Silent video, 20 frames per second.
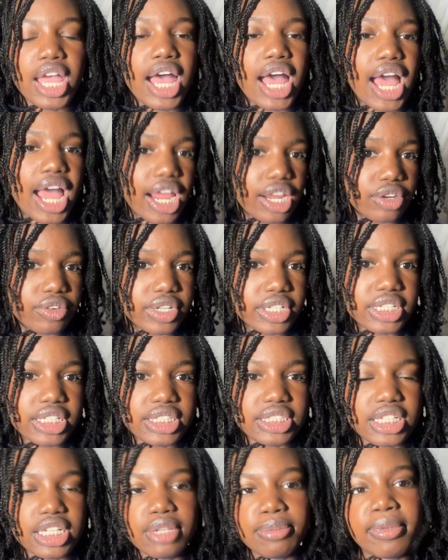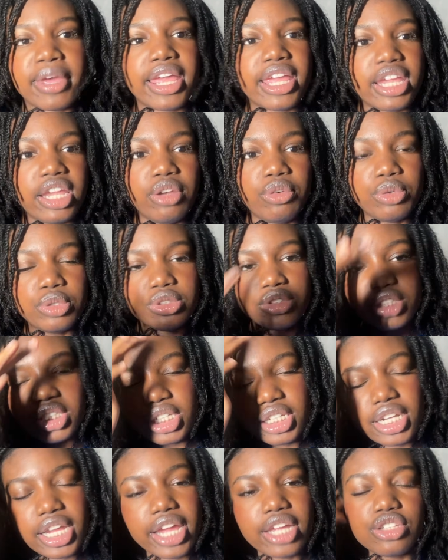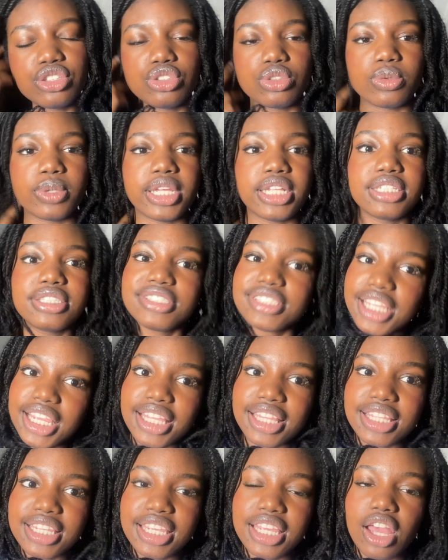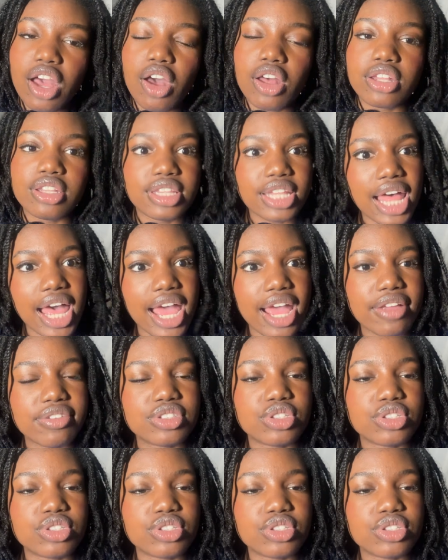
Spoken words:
I already did my hair routine. I do it daily on live,